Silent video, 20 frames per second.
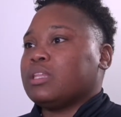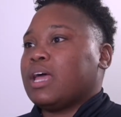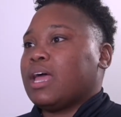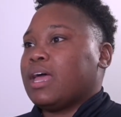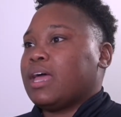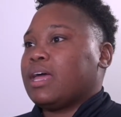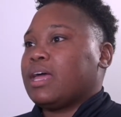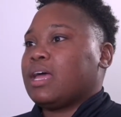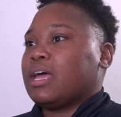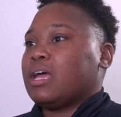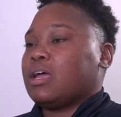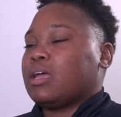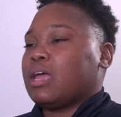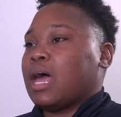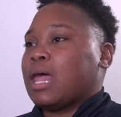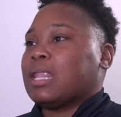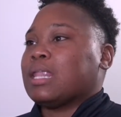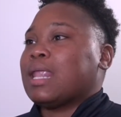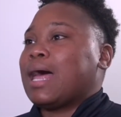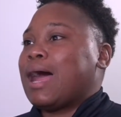that
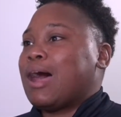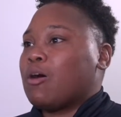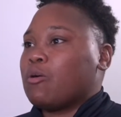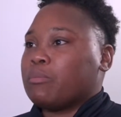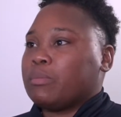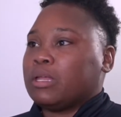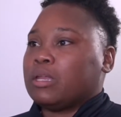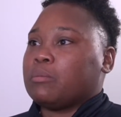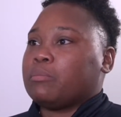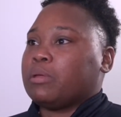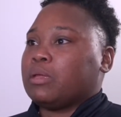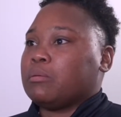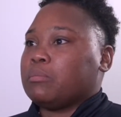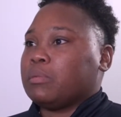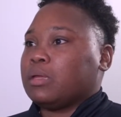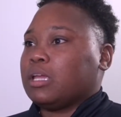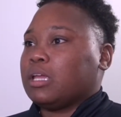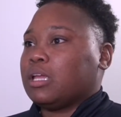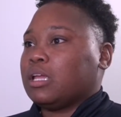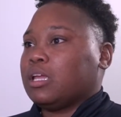allowed me to be
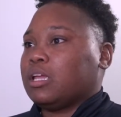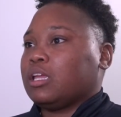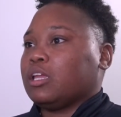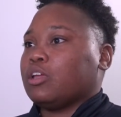me,